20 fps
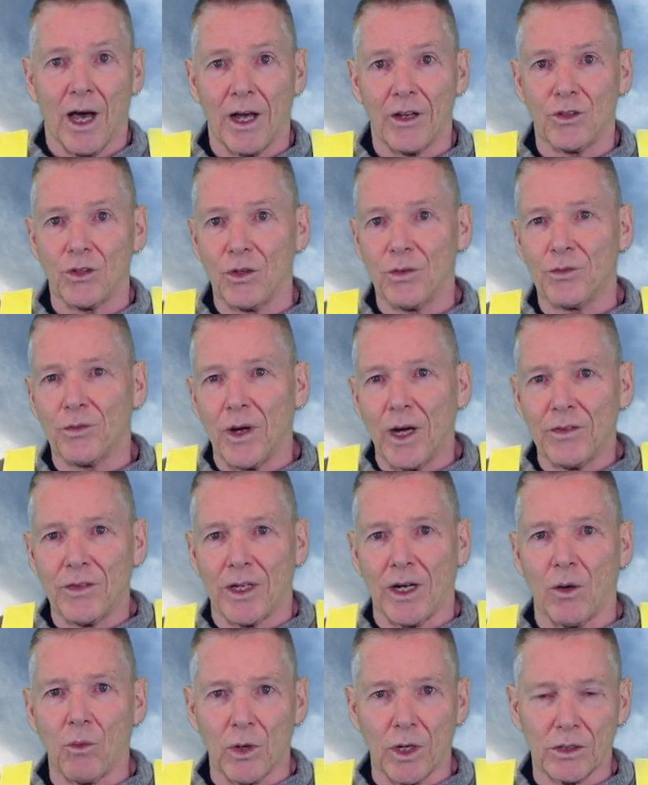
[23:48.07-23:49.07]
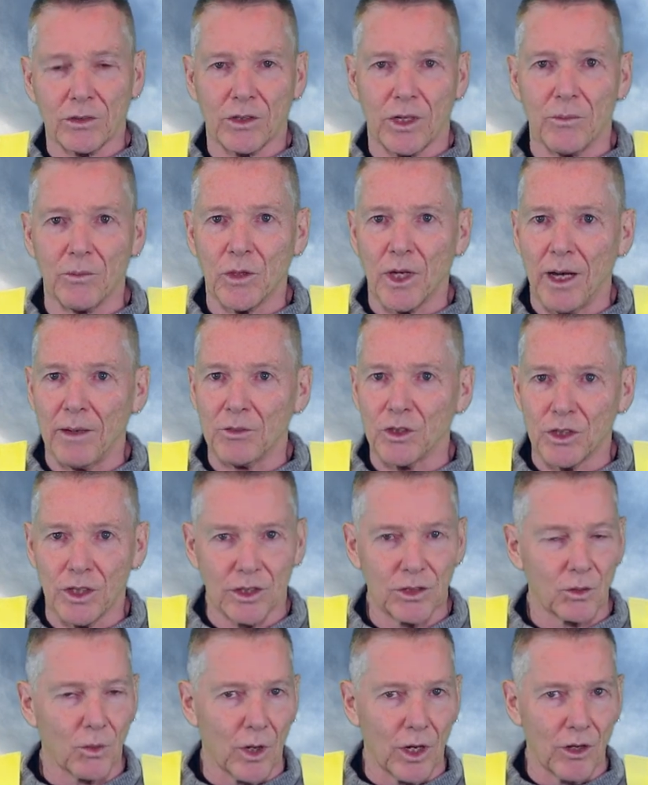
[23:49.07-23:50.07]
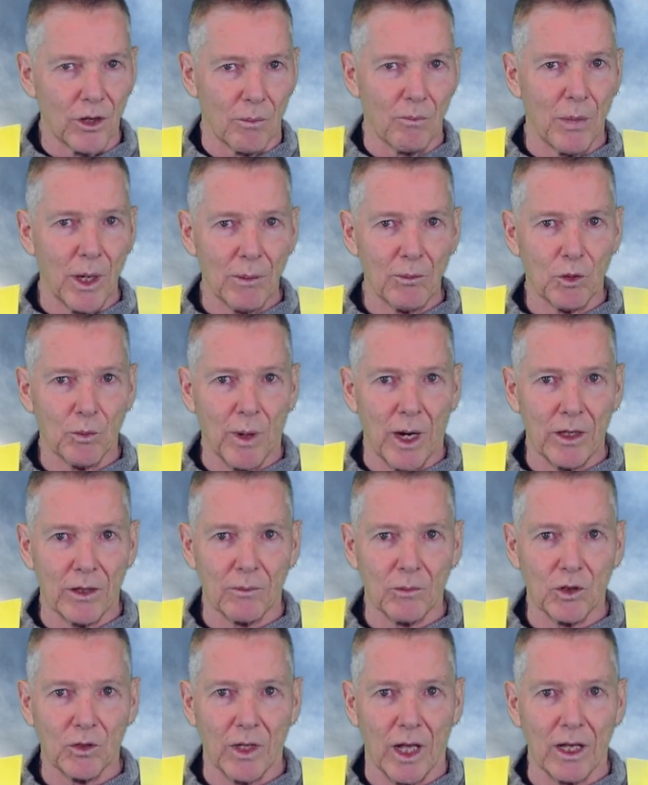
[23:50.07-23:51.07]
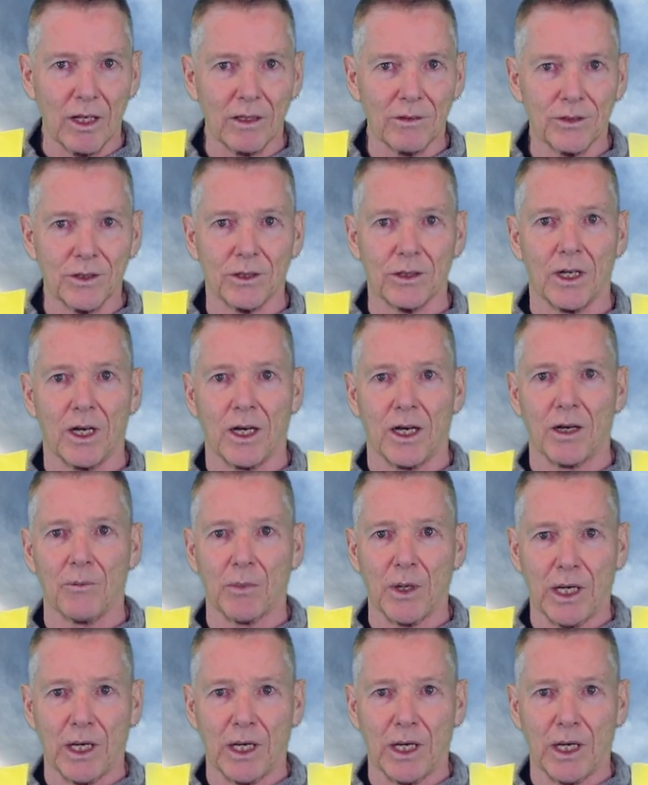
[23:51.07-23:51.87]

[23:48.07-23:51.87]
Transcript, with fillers: I do find that I will sometimes just wear the bibs by themselves uh,